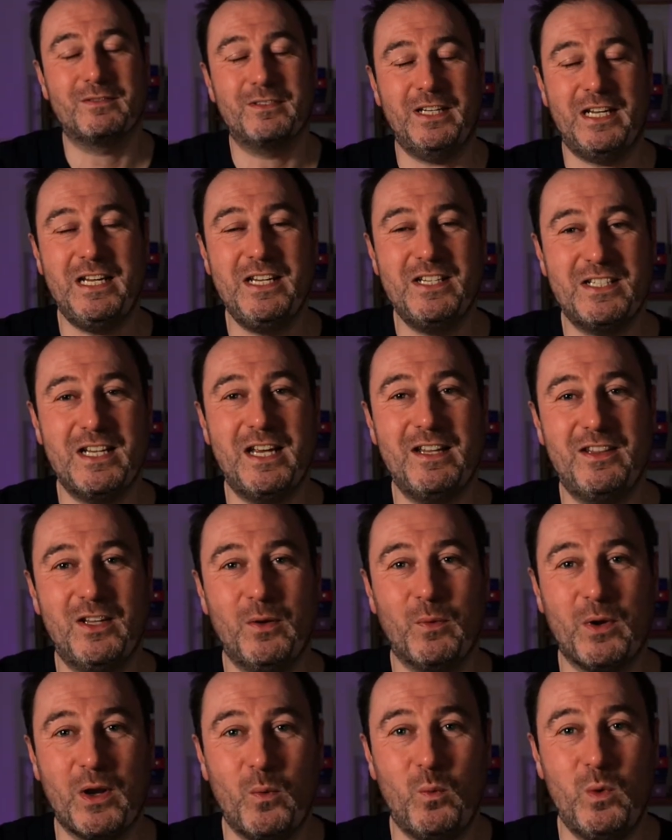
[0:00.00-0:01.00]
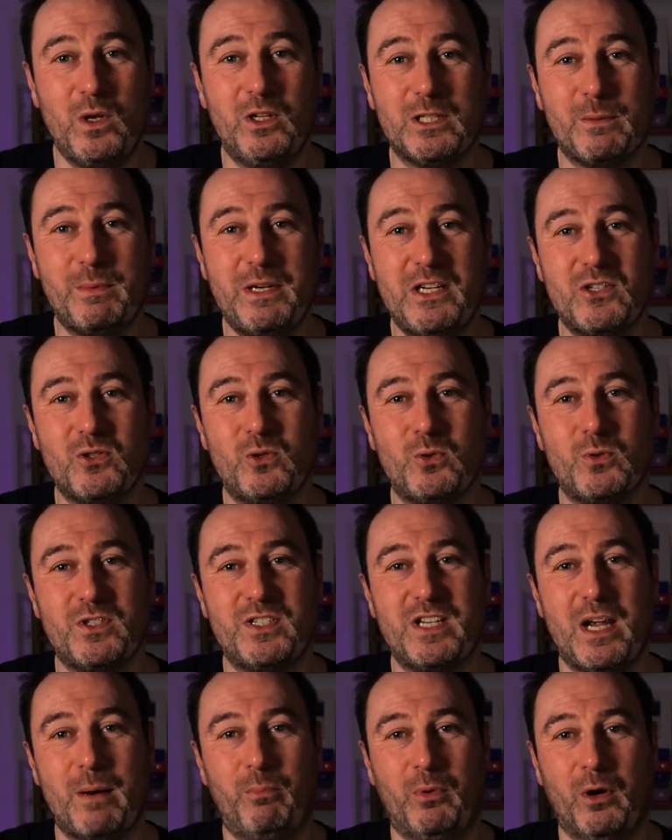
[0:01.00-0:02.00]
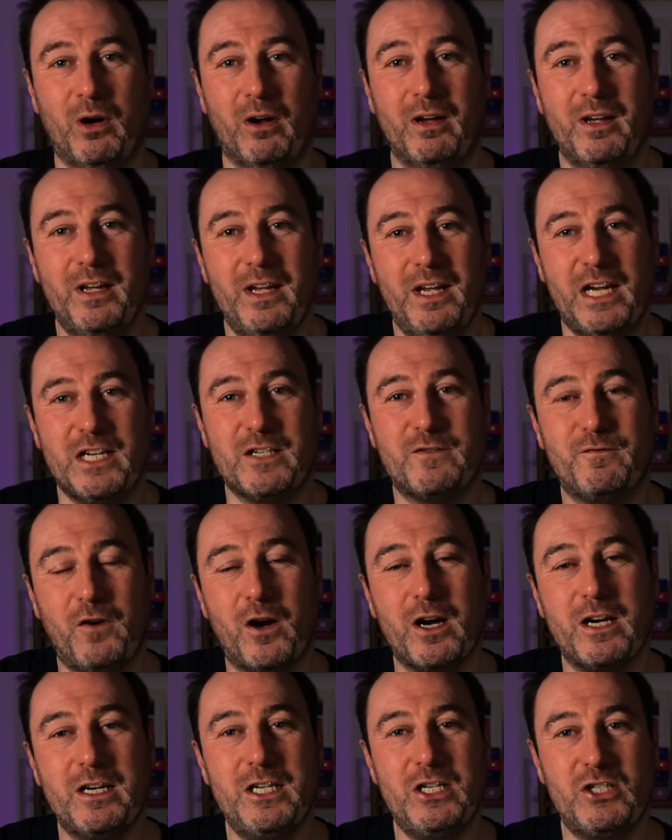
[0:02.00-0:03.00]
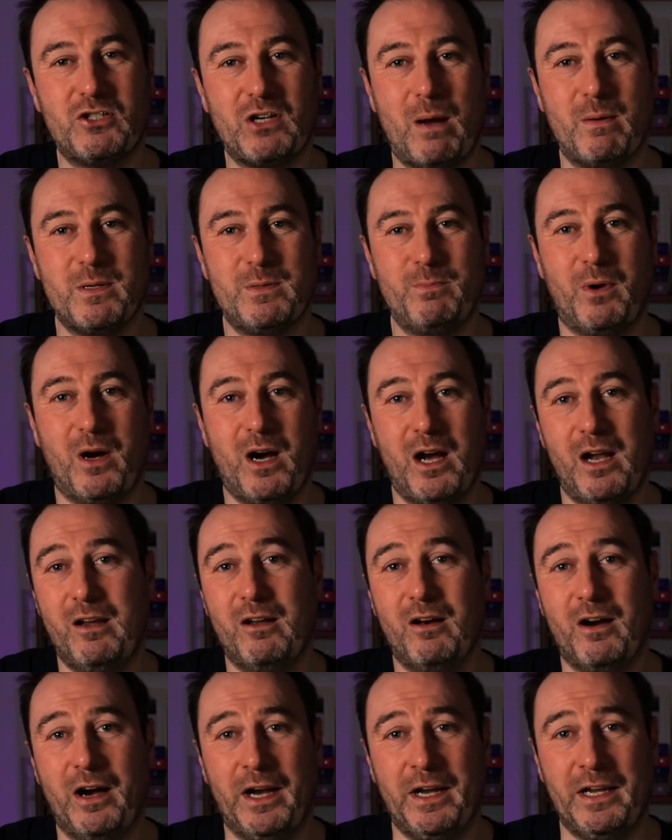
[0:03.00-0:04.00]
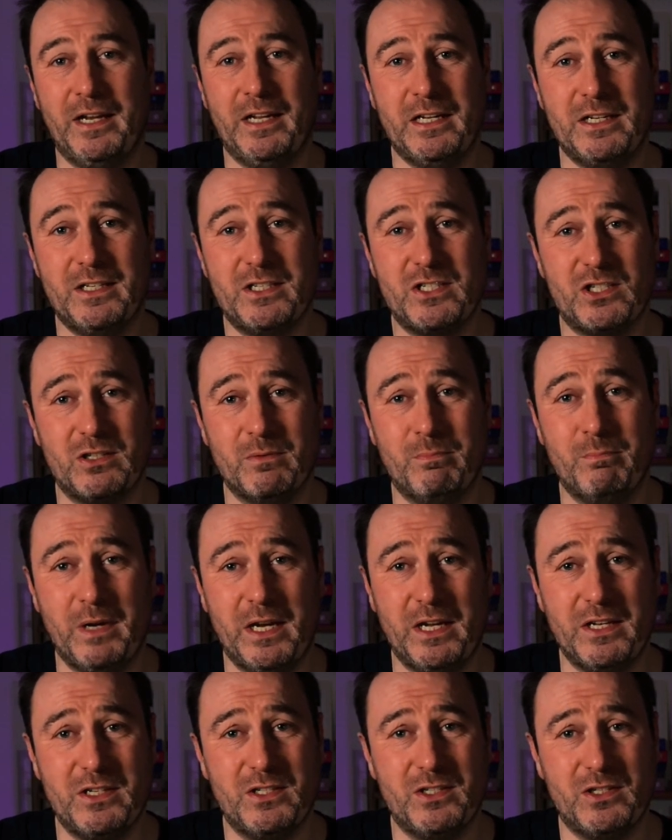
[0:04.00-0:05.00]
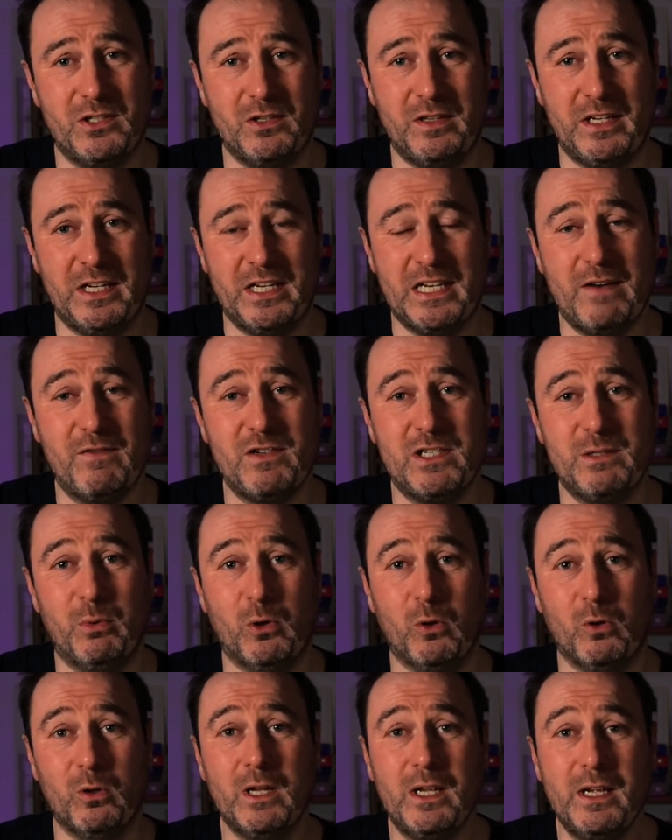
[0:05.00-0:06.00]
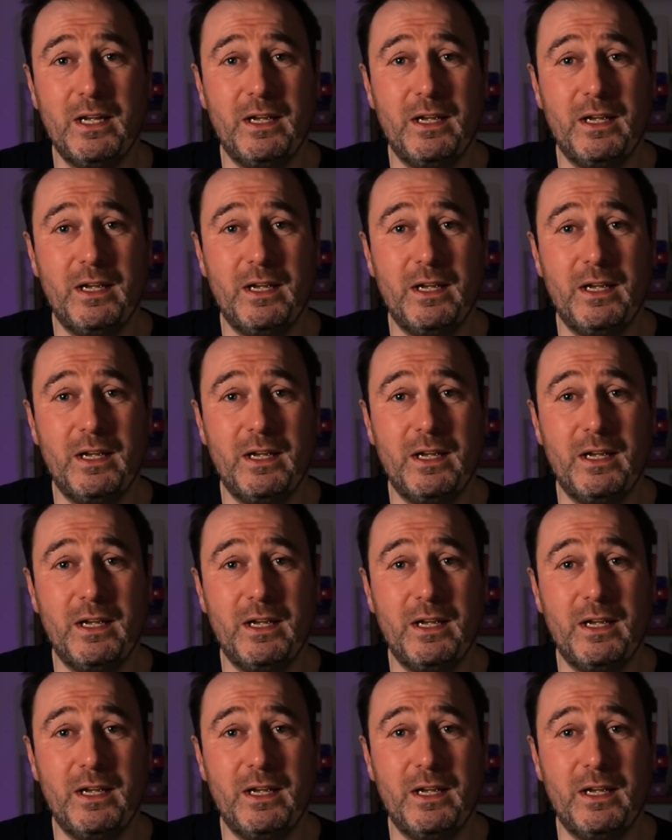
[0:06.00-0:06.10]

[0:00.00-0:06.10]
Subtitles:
He said that when a wildebeest or zebra is finally trapped by a lion, it submits to the inevitable.